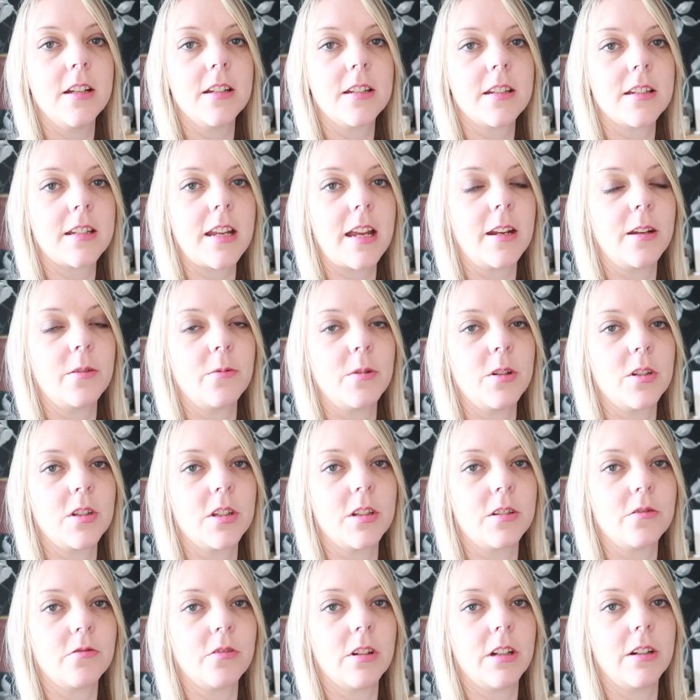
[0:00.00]
scent,
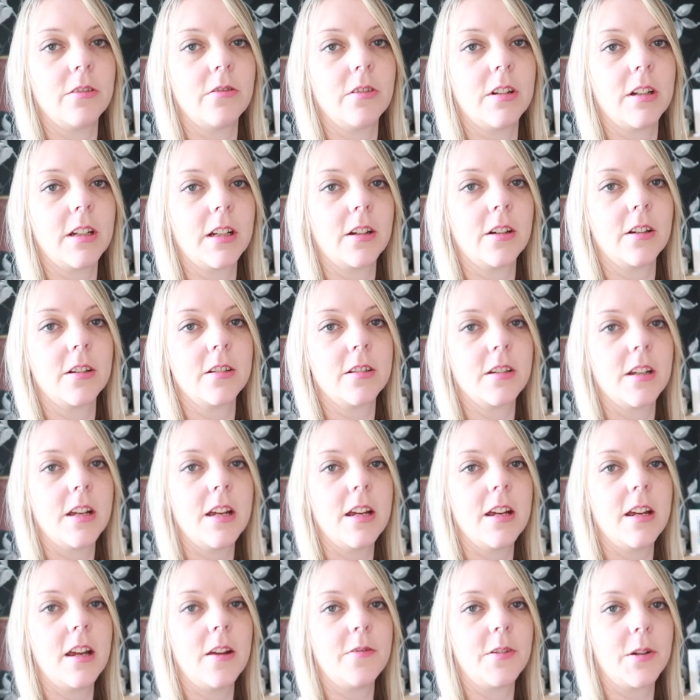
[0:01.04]
which is really, really good
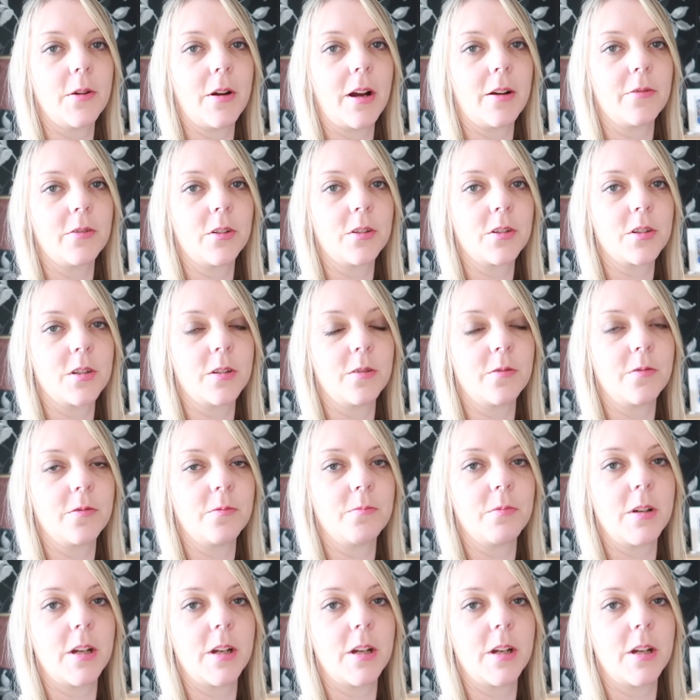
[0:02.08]
if you have lots of